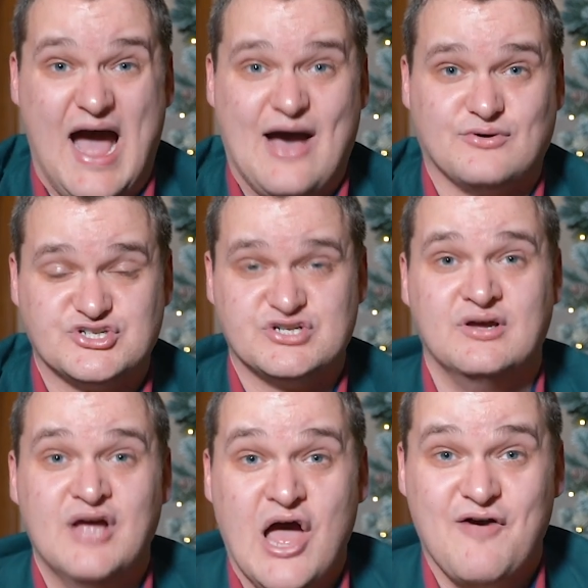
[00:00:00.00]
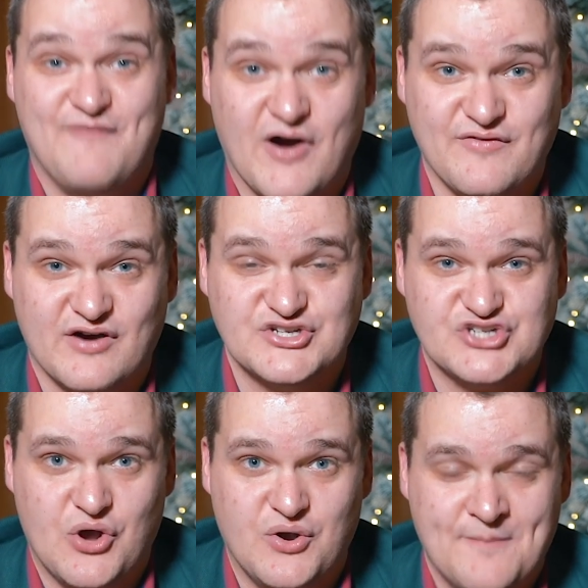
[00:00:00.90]
house very, very
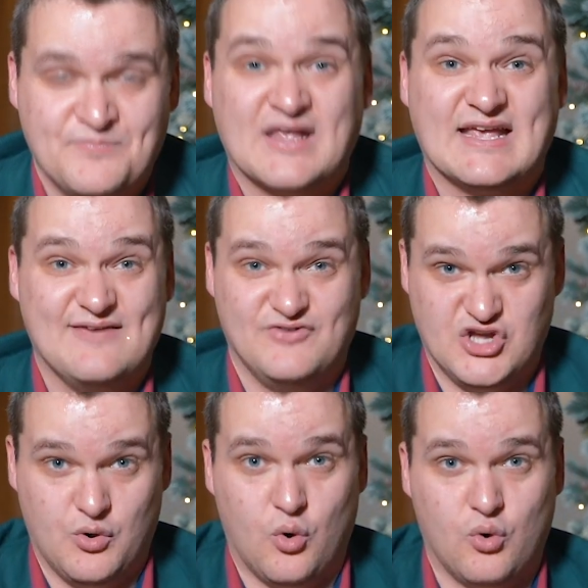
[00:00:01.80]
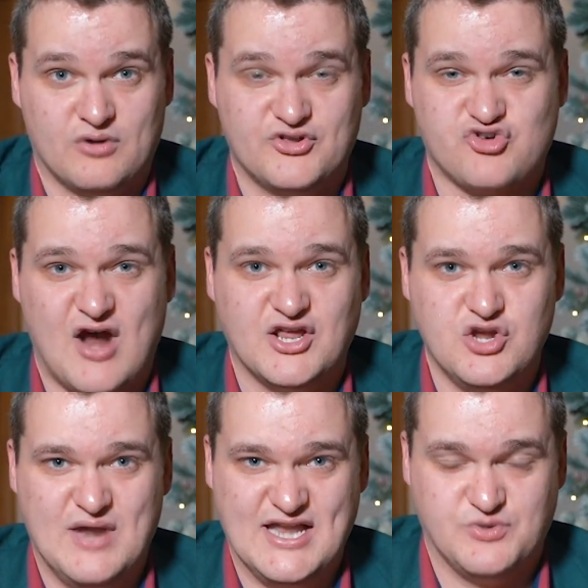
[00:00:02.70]
soon, giving you all of the training
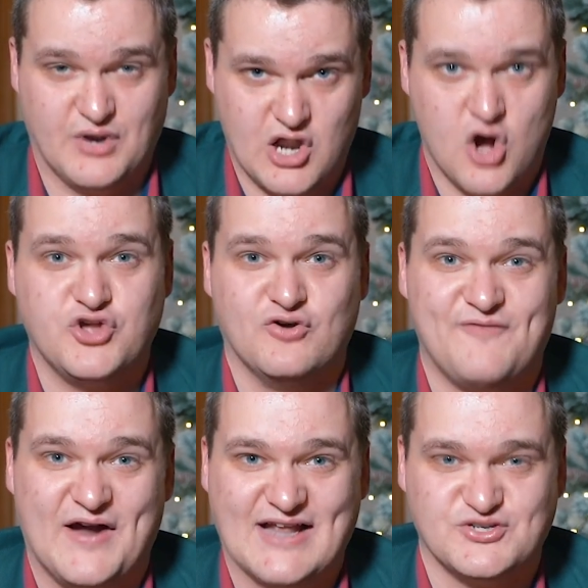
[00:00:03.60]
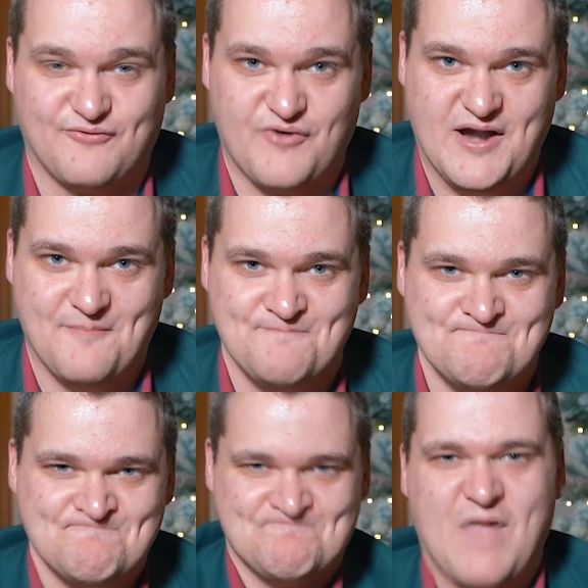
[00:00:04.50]
you need to unlock your financial freedom.
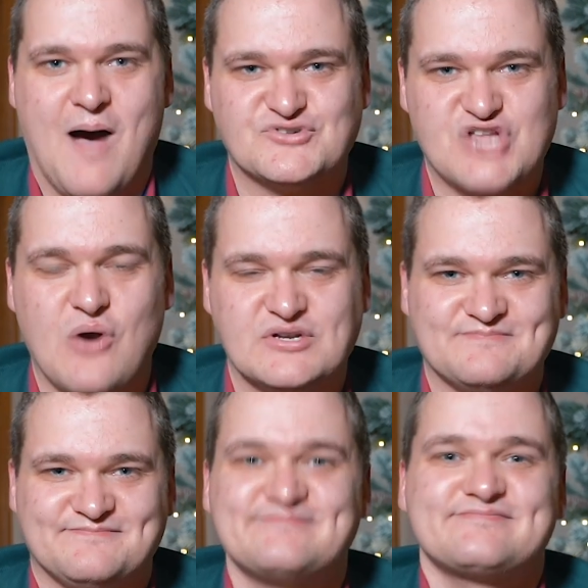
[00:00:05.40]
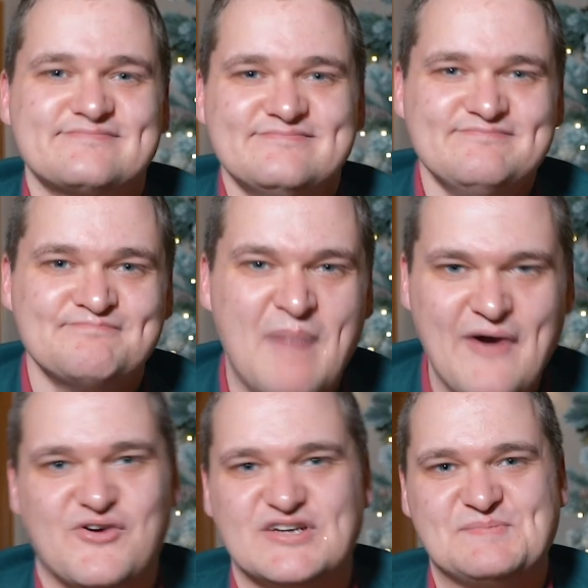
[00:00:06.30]
I'm stoked.
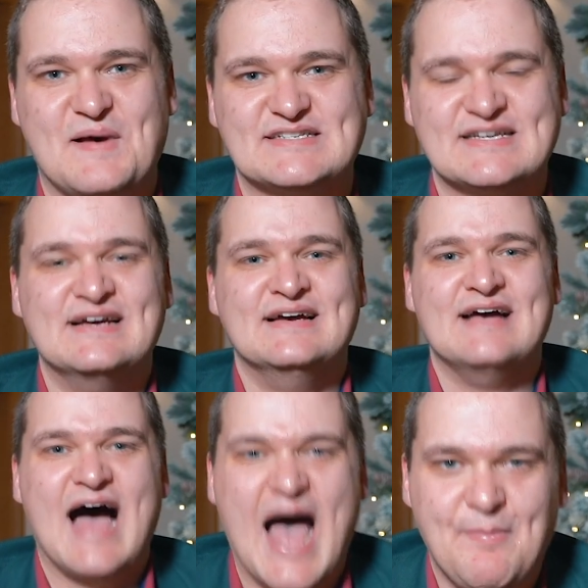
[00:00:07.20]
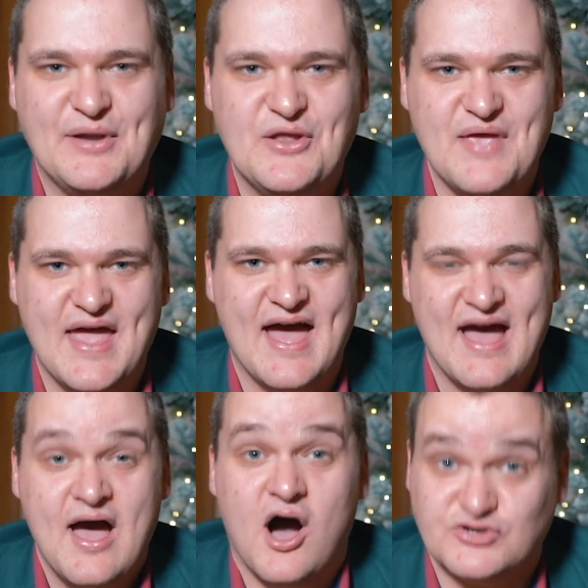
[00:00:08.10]
Merry Christmas. Happy New
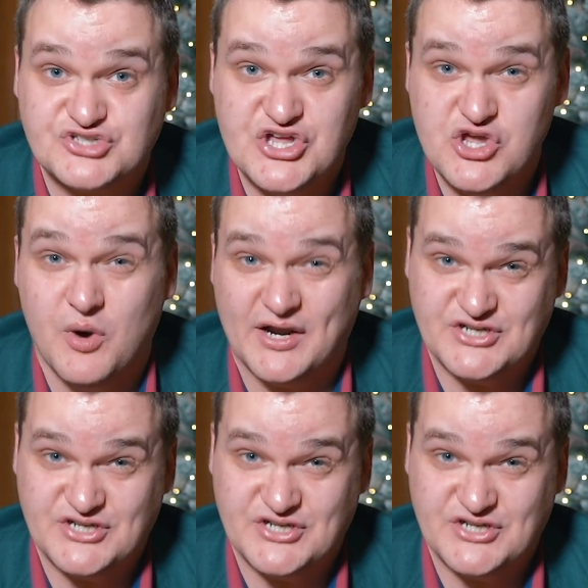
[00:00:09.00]
Year. I'll see you on